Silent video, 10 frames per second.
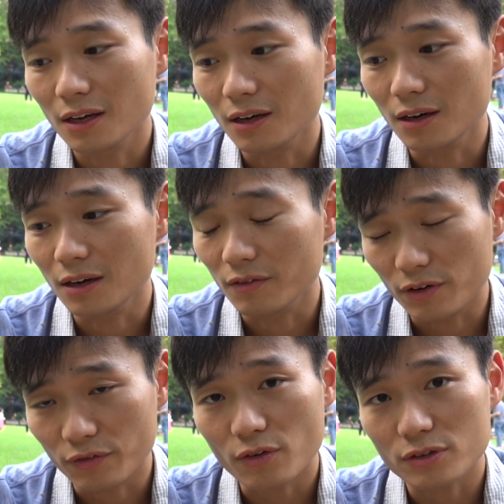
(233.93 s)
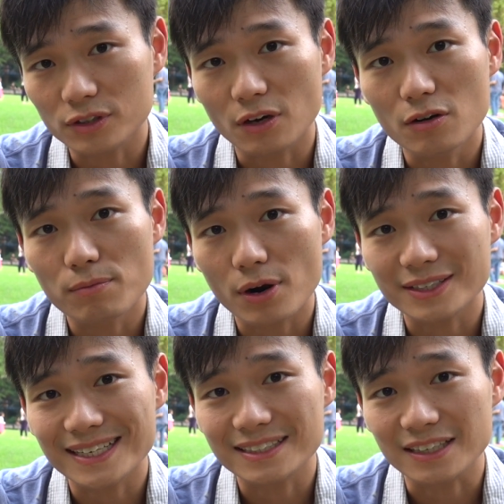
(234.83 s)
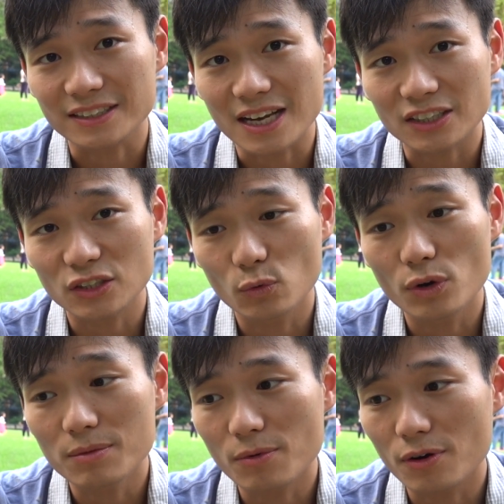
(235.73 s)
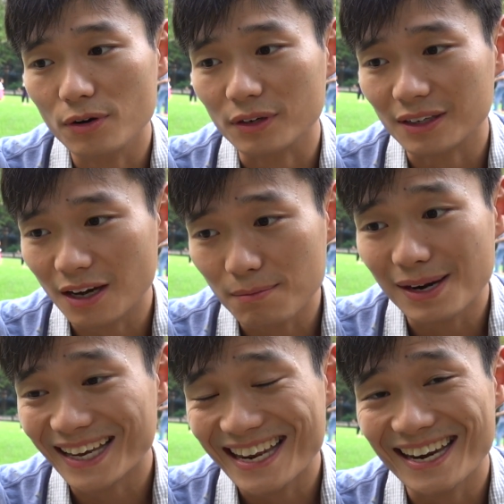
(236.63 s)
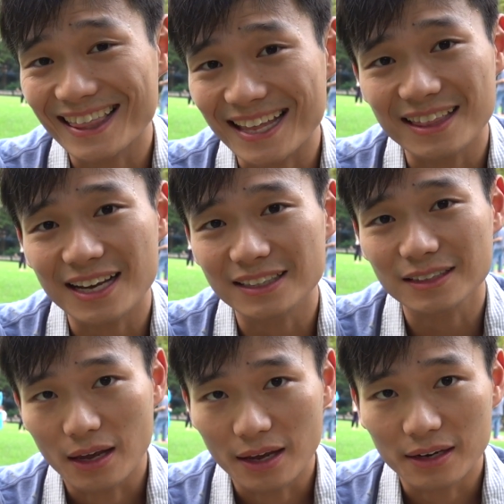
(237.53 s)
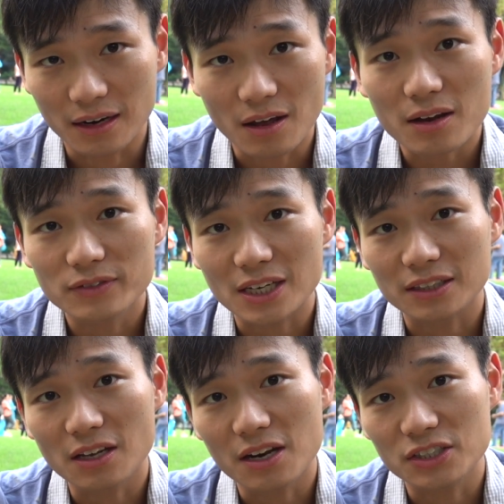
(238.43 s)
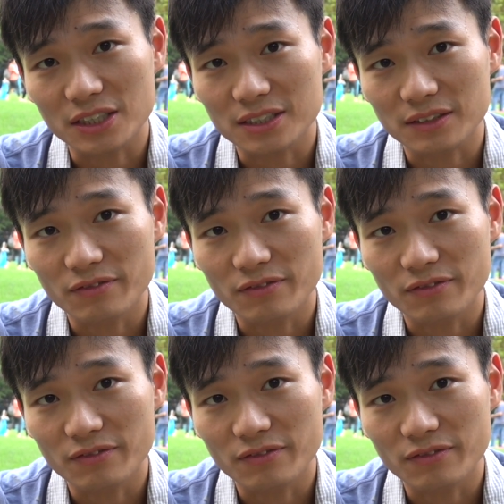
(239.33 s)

Uh, of, of course, the whole process is actually way more complicated than that, and a lot of technology is